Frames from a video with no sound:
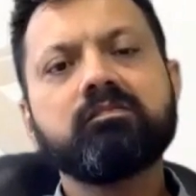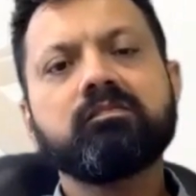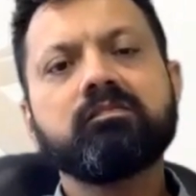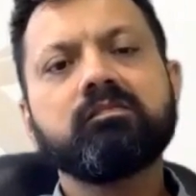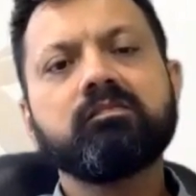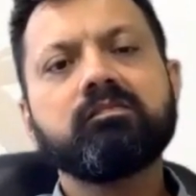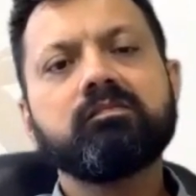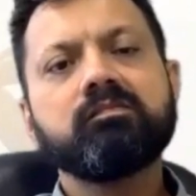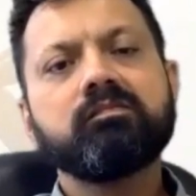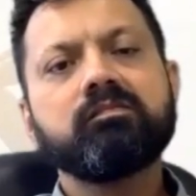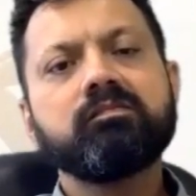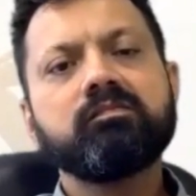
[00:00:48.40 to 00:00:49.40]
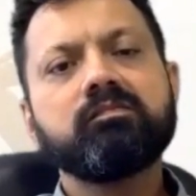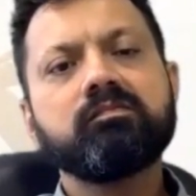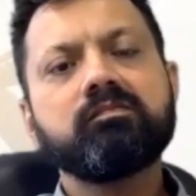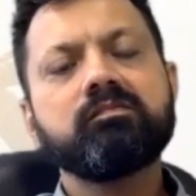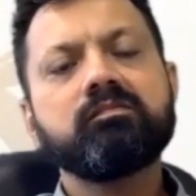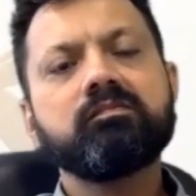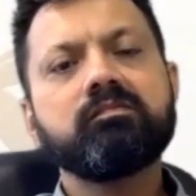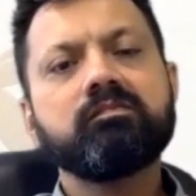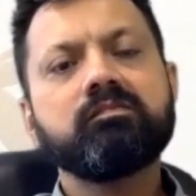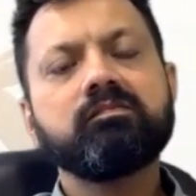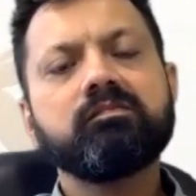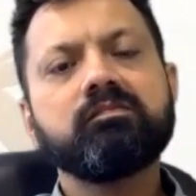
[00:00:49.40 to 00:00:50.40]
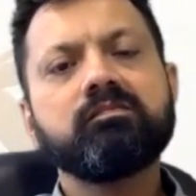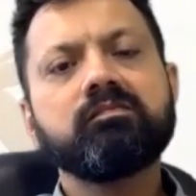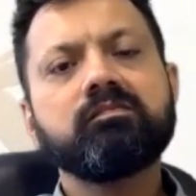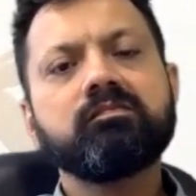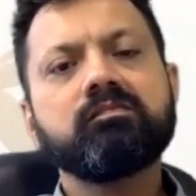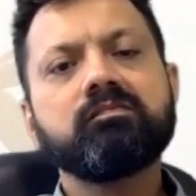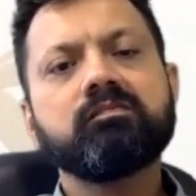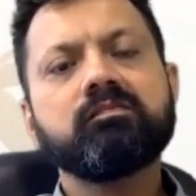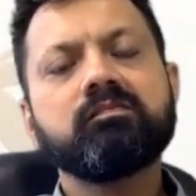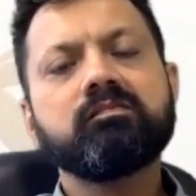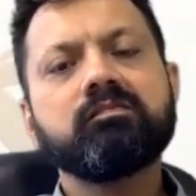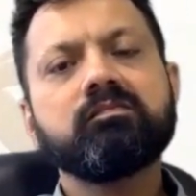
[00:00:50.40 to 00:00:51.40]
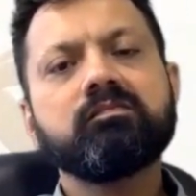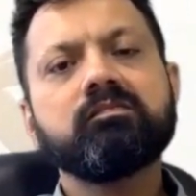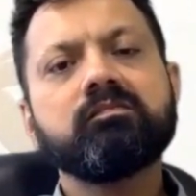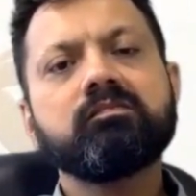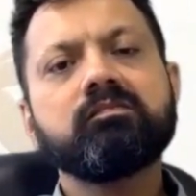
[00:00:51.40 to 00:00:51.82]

The person shown says nothing.